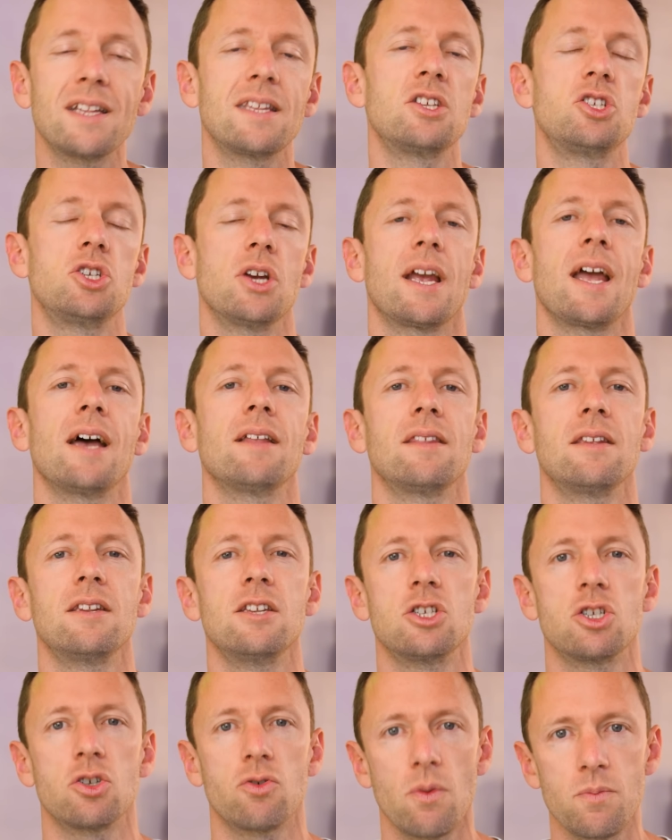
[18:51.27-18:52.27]
to check out the
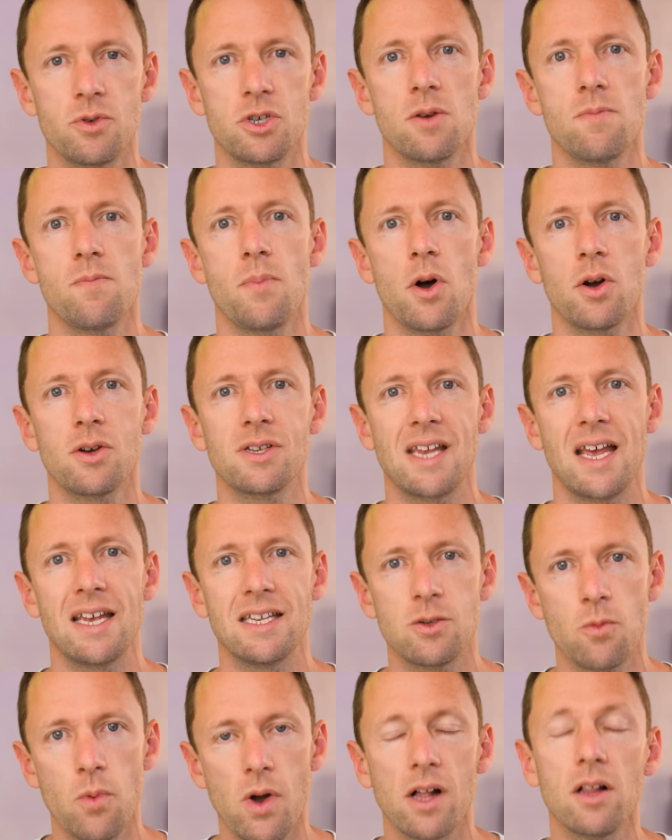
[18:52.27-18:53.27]
description box
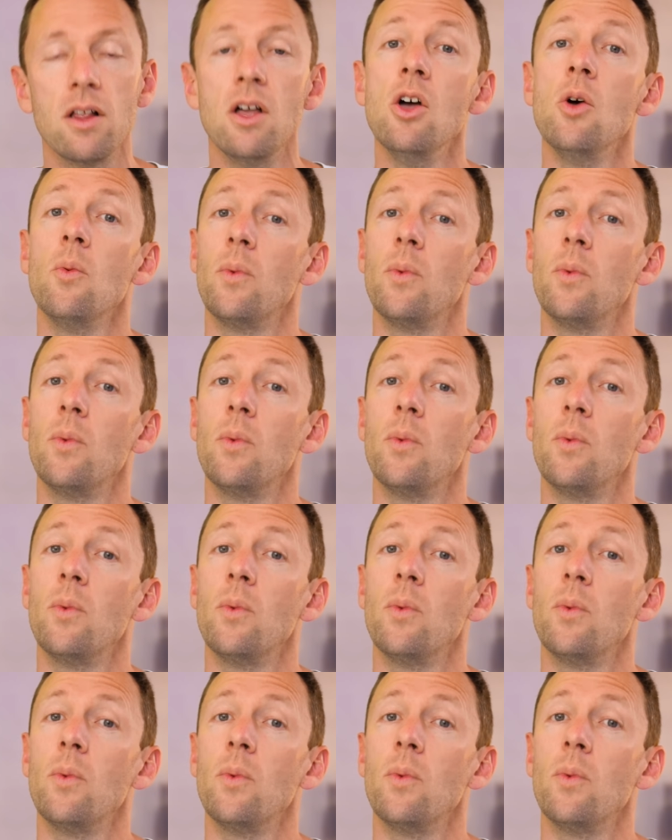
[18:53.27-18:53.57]
as well.